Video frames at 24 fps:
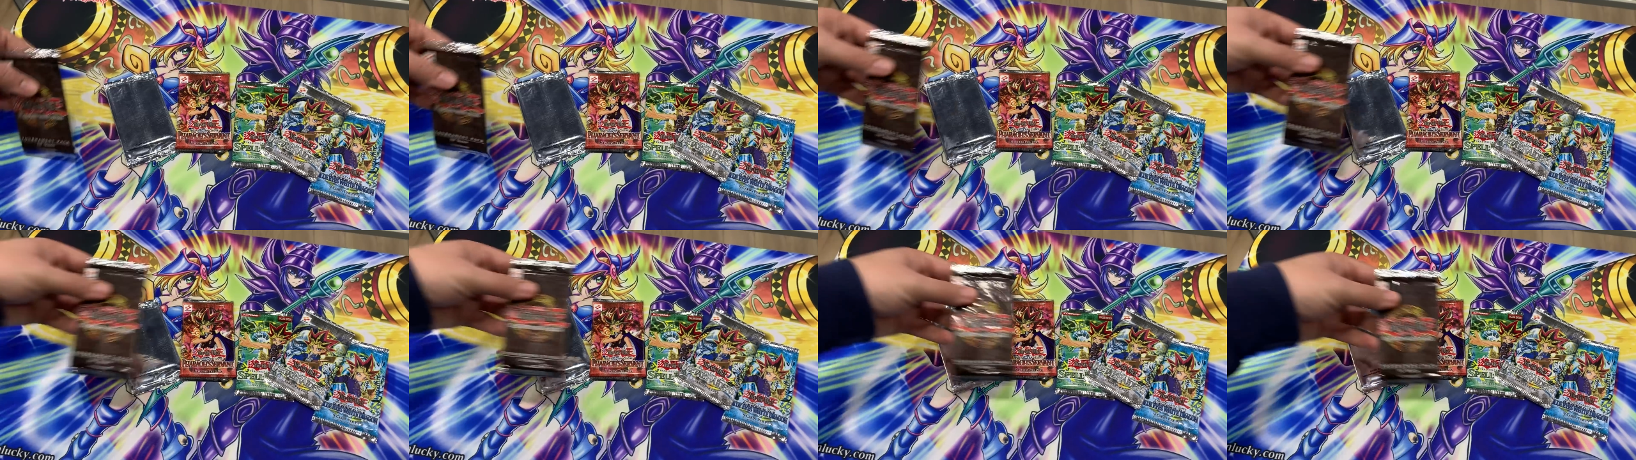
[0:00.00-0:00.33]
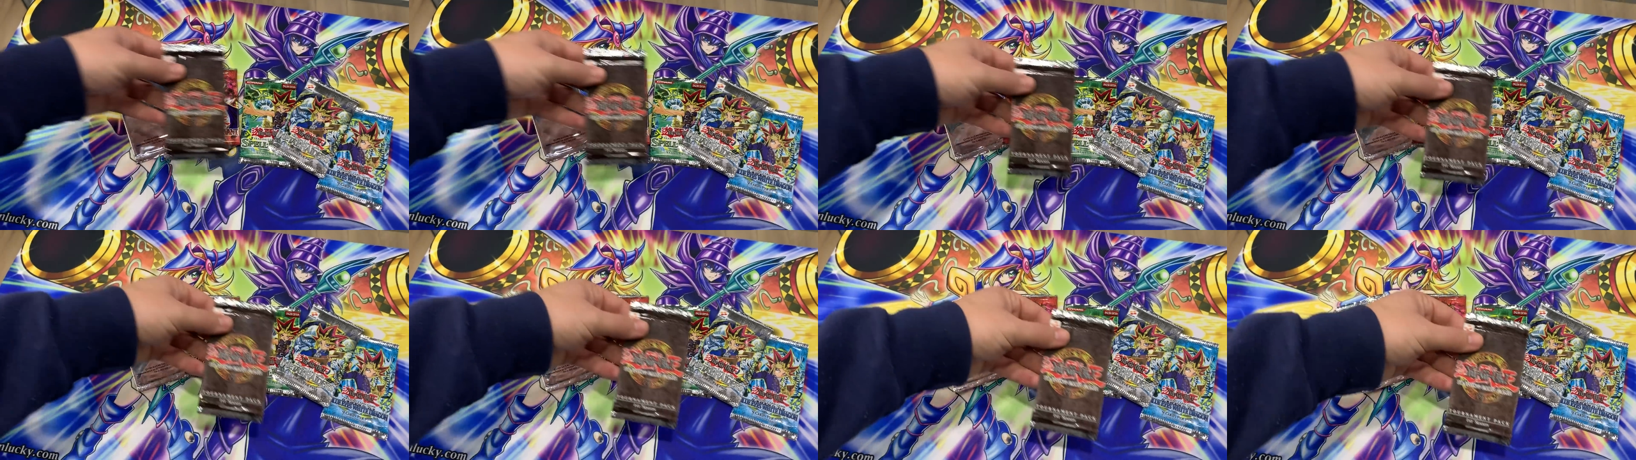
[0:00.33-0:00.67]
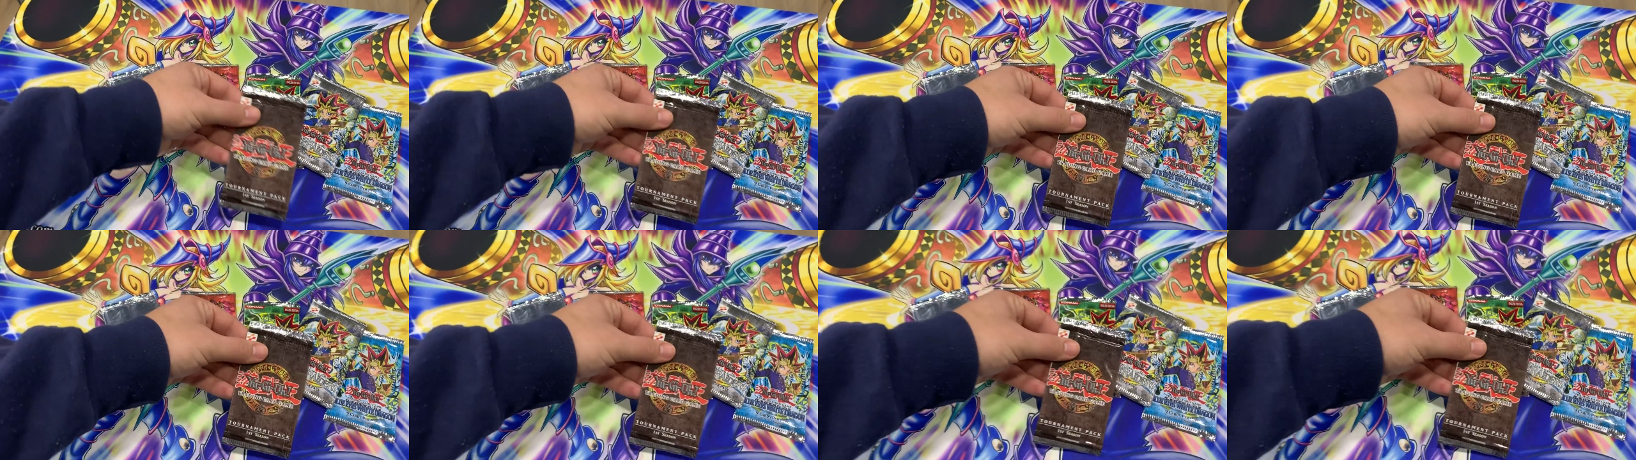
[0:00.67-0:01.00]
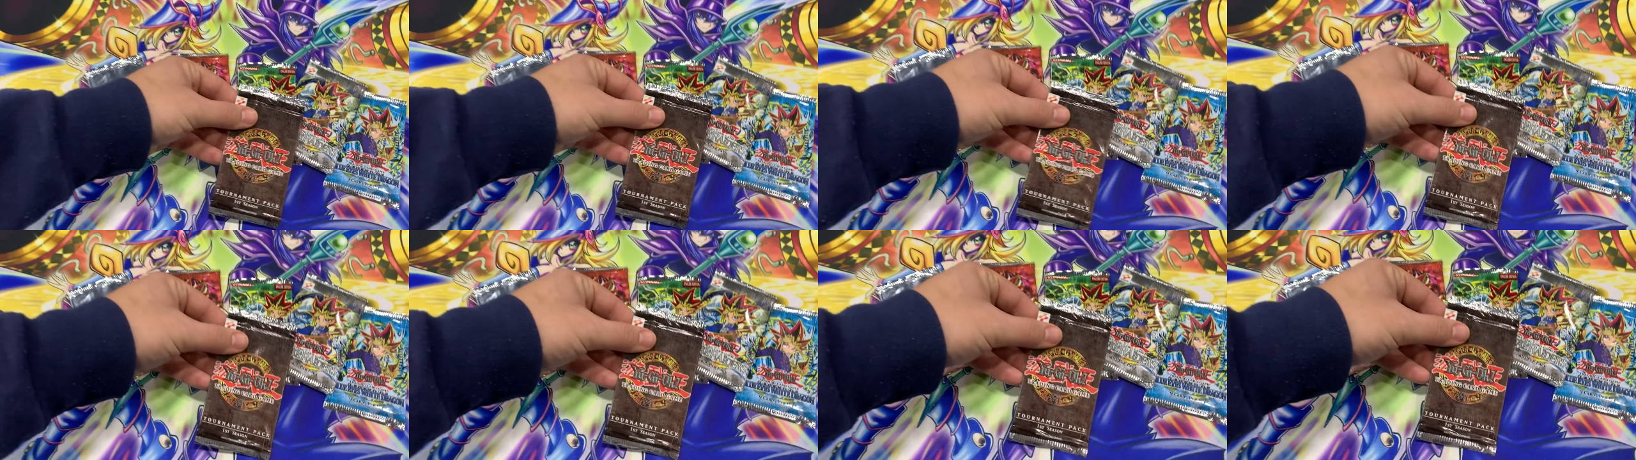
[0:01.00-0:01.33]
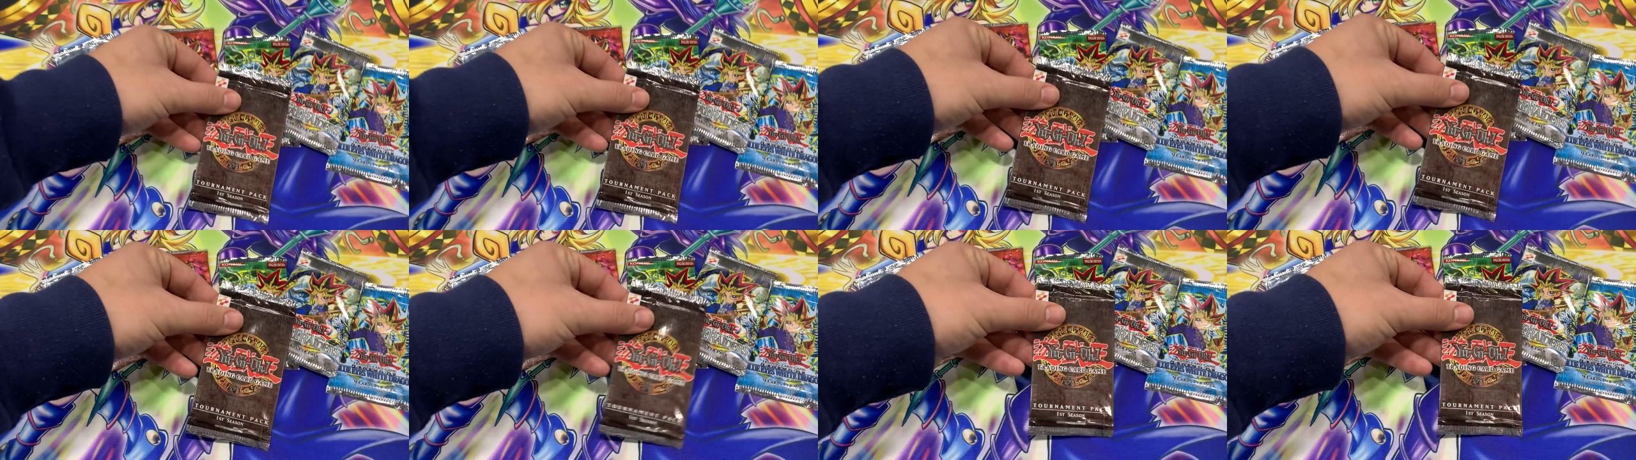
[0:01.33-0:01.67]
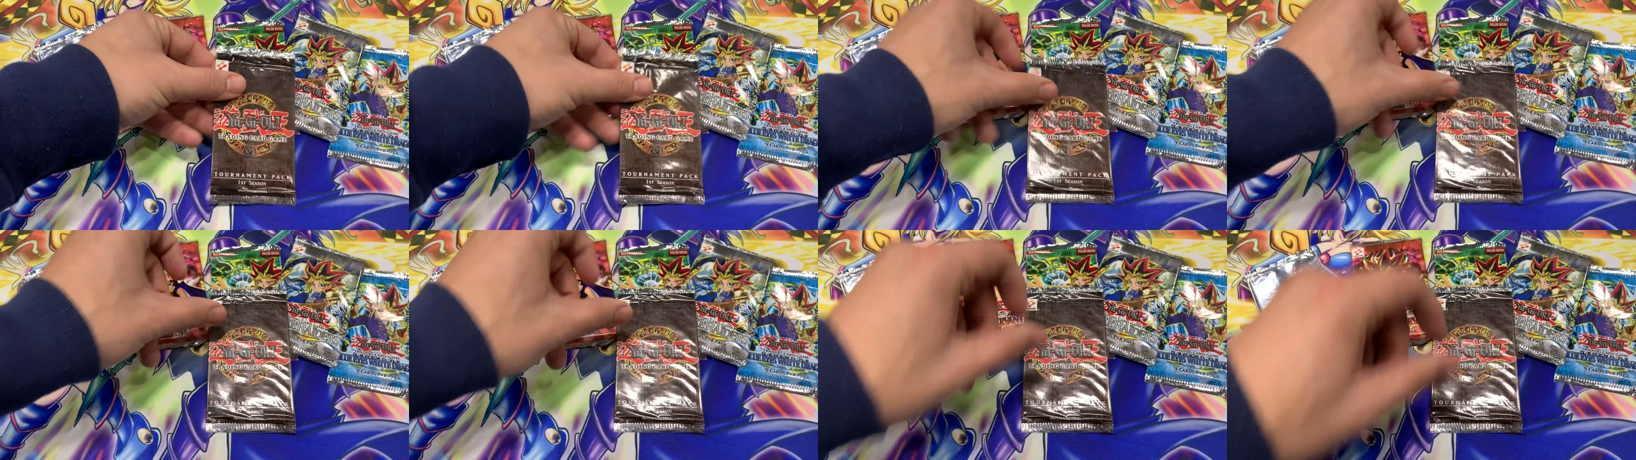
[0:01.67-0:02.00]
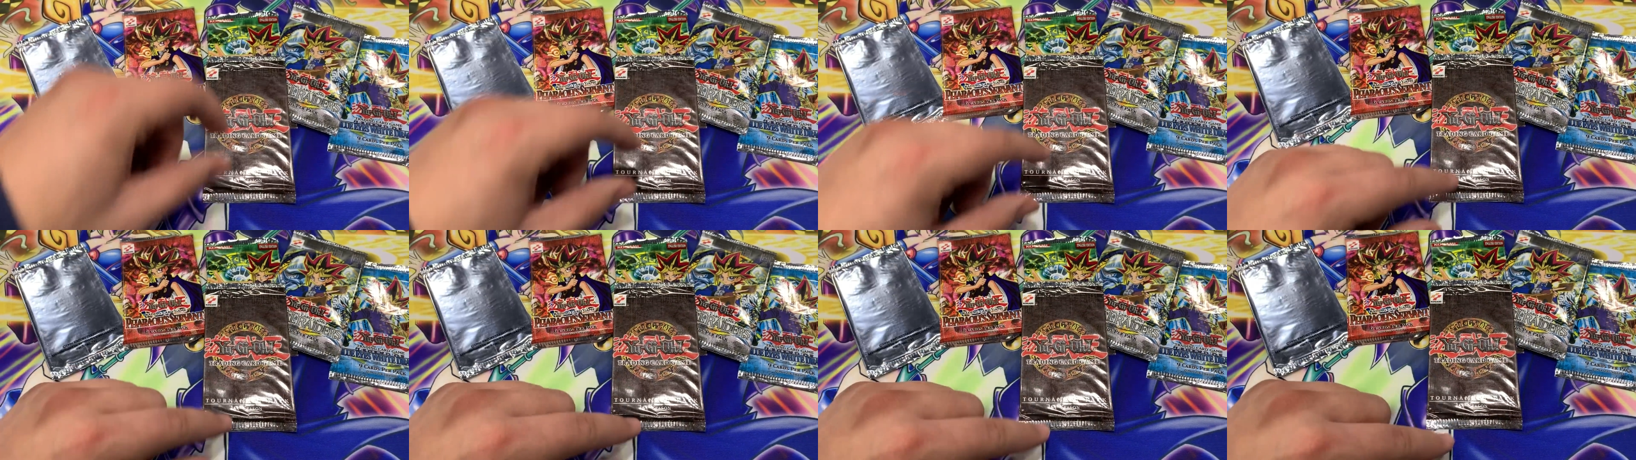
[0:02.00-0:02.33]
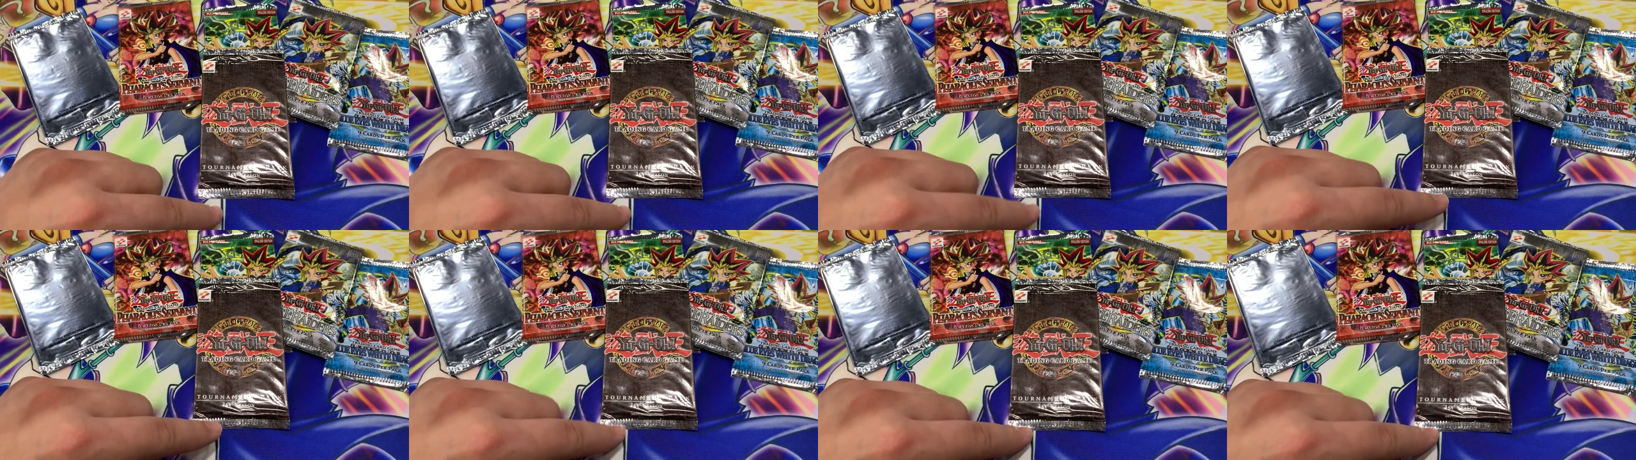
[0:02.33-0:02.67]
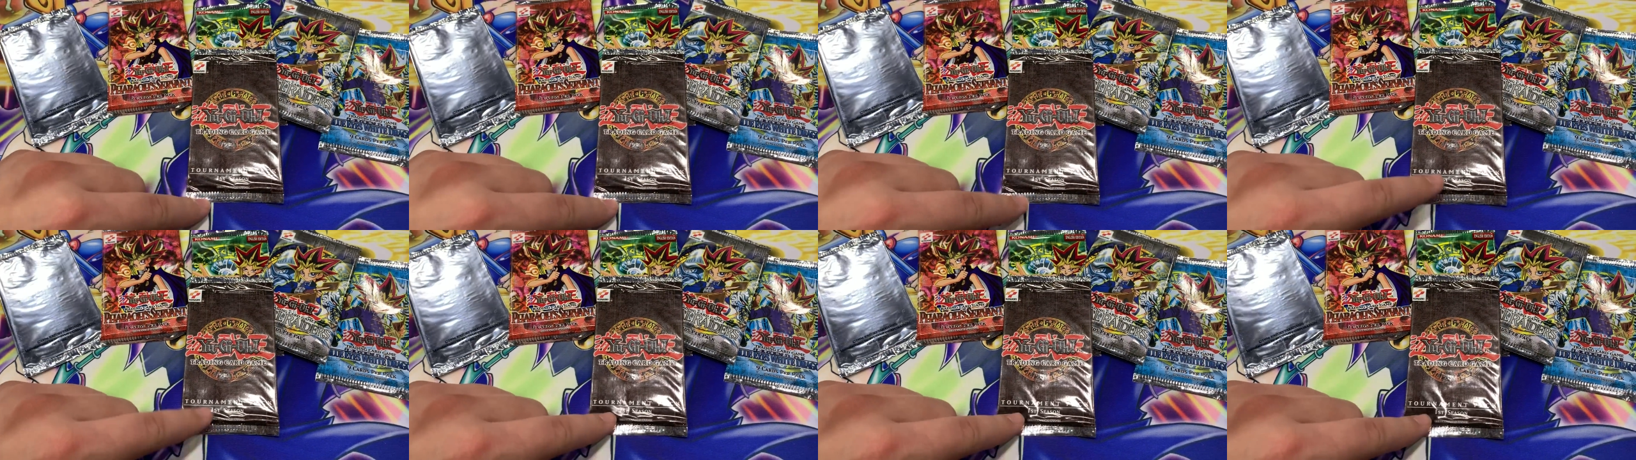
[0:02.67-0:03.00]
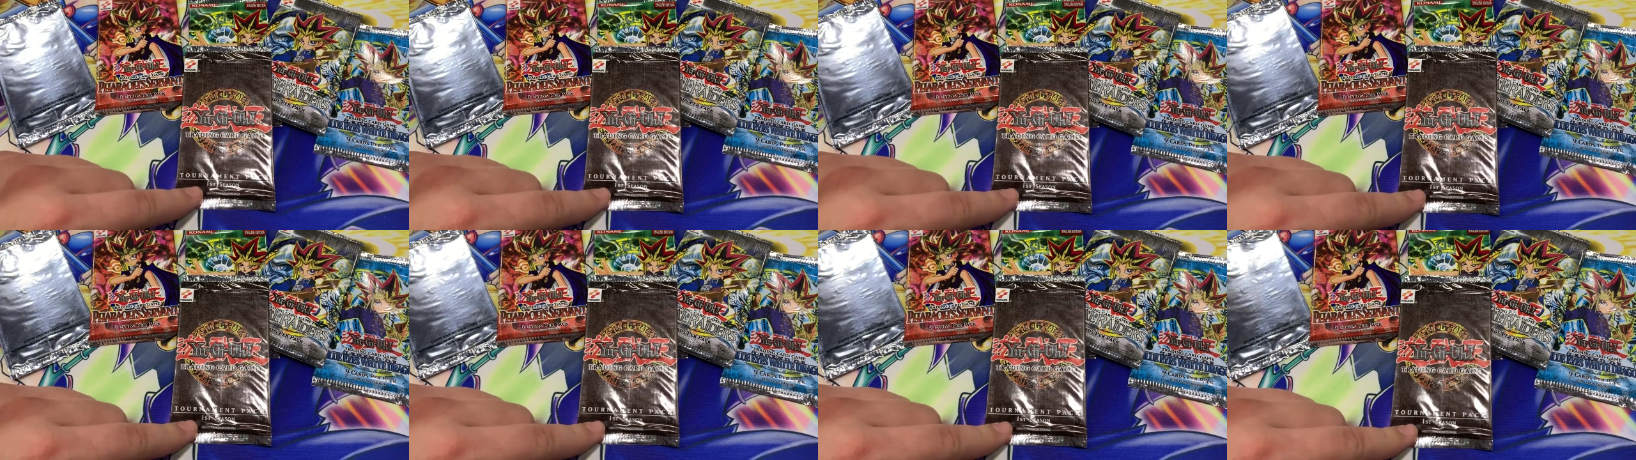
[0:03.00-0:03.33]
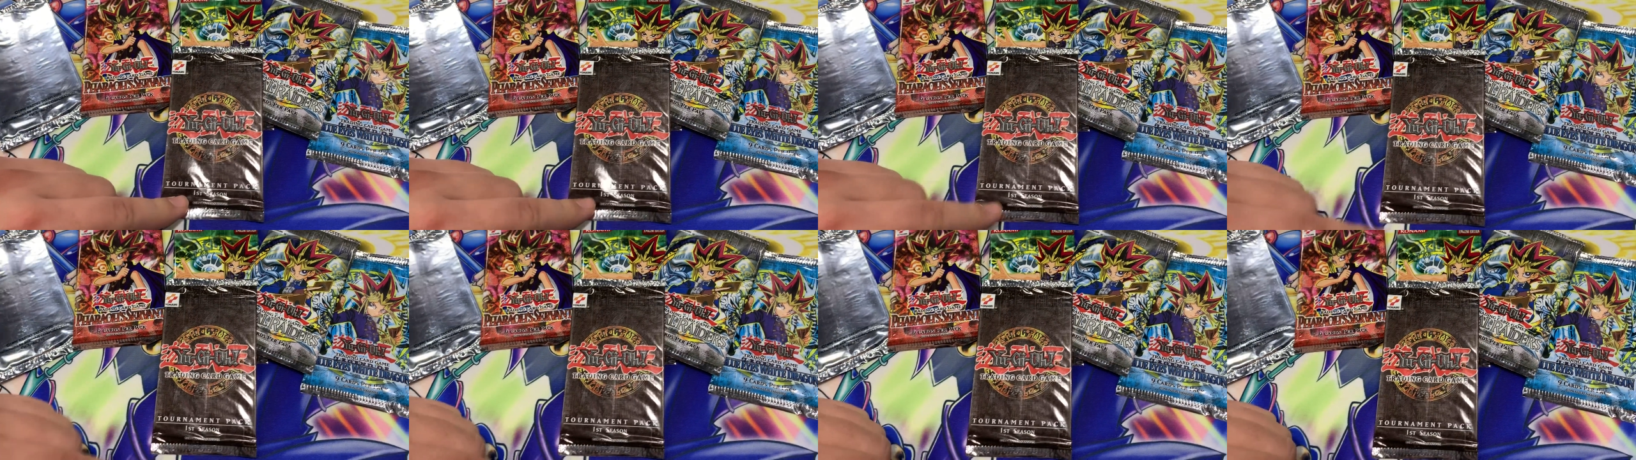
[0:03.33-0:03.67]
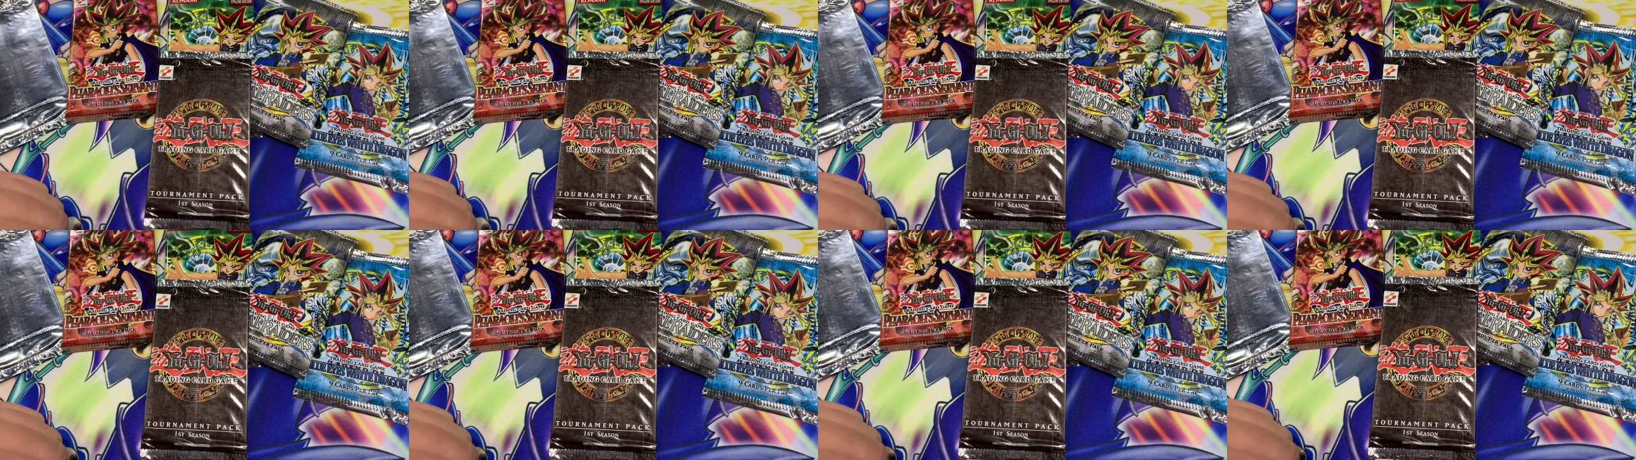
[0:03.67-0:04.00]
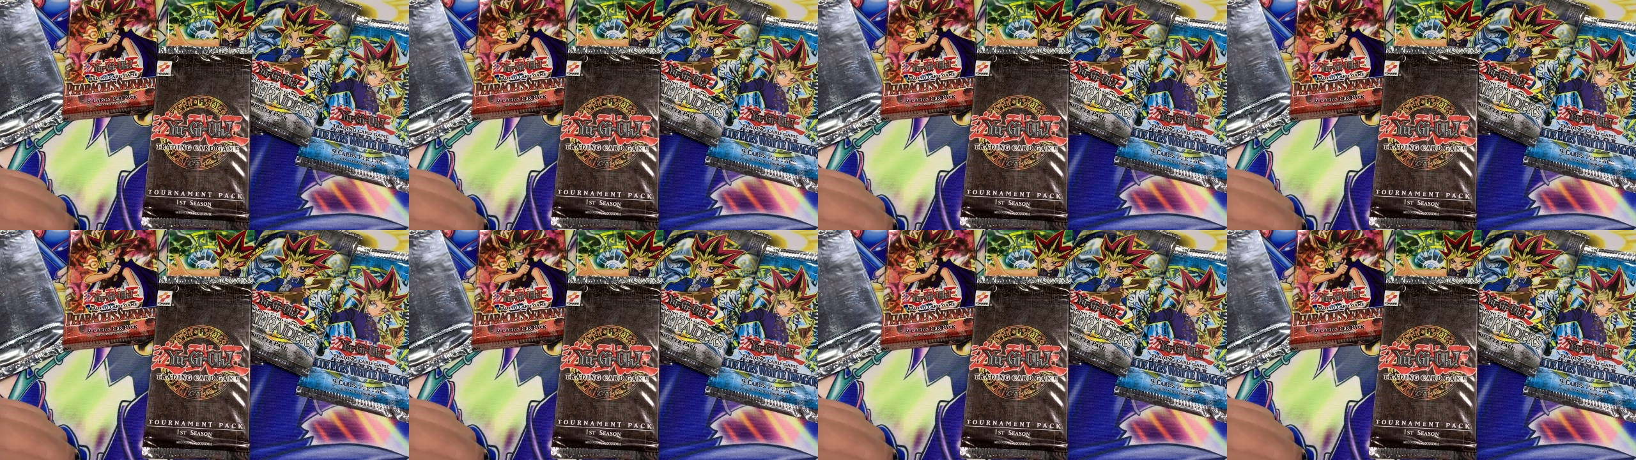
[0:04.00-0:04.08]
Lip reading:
Nobody's mouth can be seen.